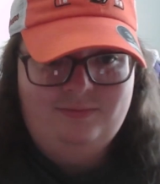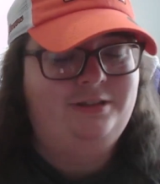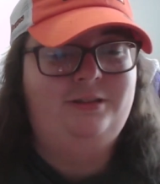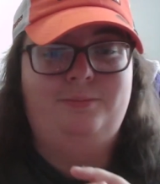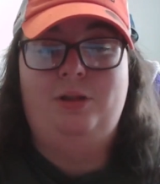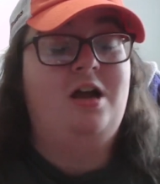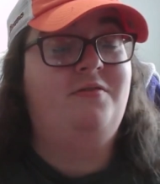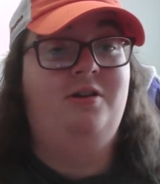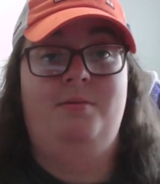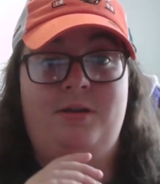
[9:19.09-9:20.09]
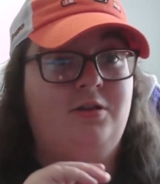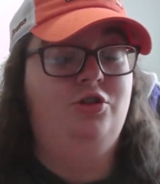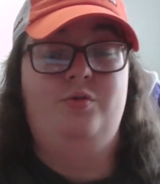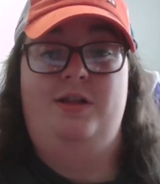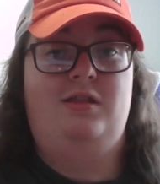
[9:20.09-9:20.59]
Just block Rammy, he'll
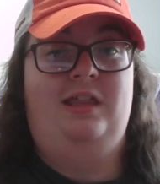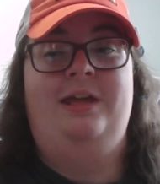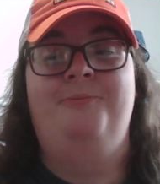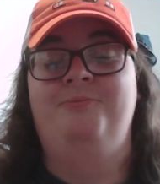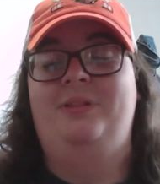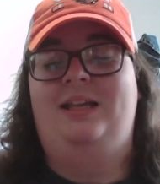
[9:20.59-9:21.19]
do his thing.